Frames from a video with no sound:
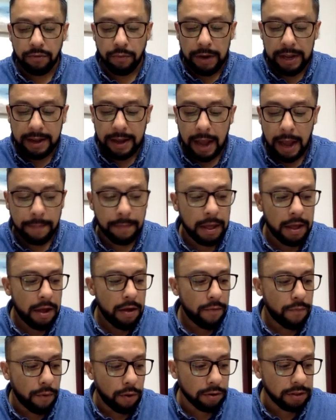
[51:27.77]
Recap,
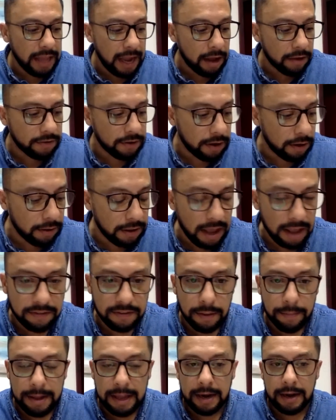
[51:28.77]
4,000
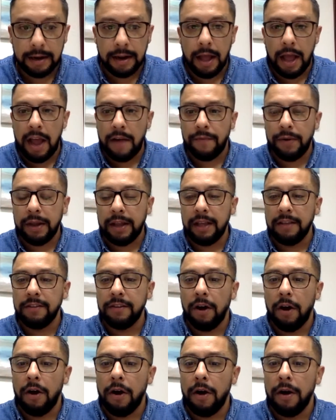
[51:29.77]
estimated Africans
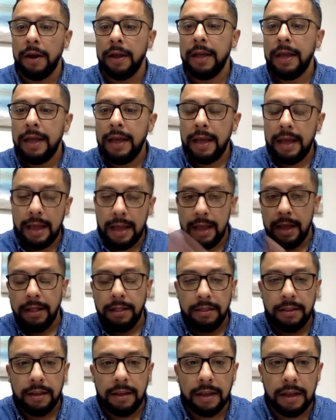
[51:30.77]
are
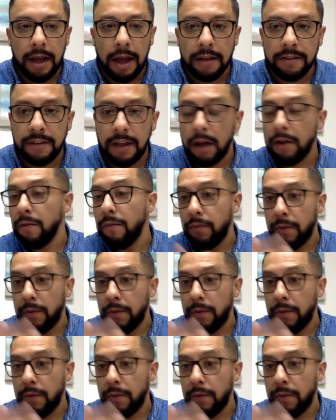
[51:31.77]
in the South.